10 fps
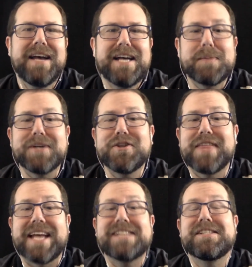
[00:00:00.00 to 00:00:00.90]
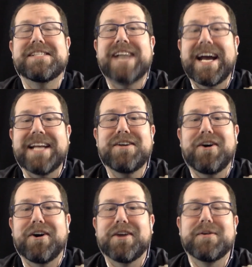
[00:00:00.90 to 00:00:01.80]
Special thanks to Titan
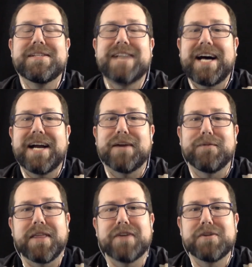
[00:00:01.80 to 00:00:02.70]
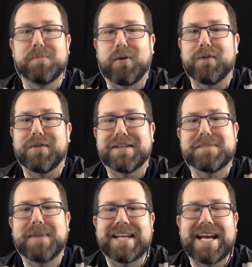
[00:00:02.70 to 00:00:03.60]
Auto and Tire for their support for this
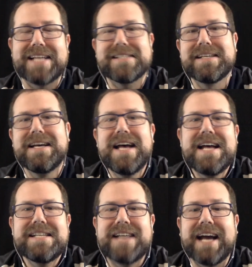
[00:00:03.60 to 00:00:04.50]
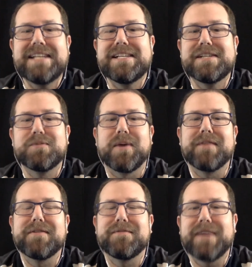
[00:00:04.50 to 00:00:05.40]
podcast. Titan is one
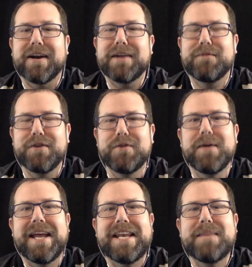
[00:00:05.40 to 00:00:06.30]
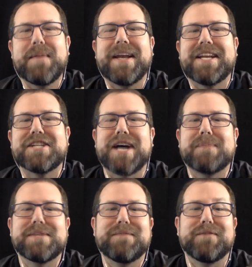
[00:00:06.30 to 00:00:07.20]
of the very few independent
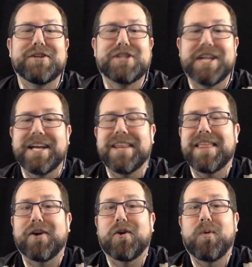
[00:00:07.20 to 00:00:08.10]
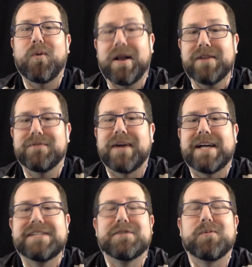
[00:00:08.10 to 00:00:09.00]
shops in Virginia that are
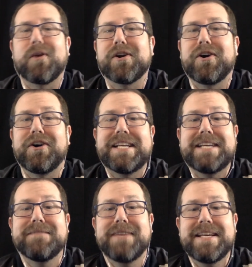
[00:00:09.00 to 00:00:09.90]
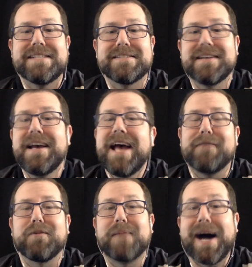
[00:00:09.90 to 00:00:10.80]
qualified to work on EVs.
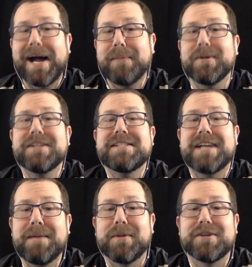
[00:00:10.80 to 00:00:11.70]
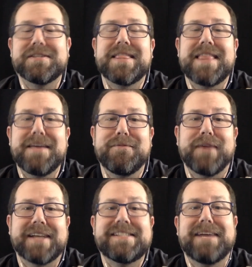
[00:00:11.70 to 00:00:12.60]
And from hybrids to Hummers, they
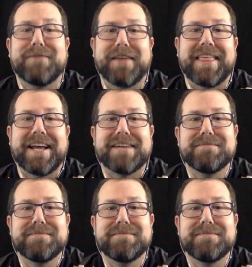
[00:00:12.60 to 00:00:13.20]
fix everything.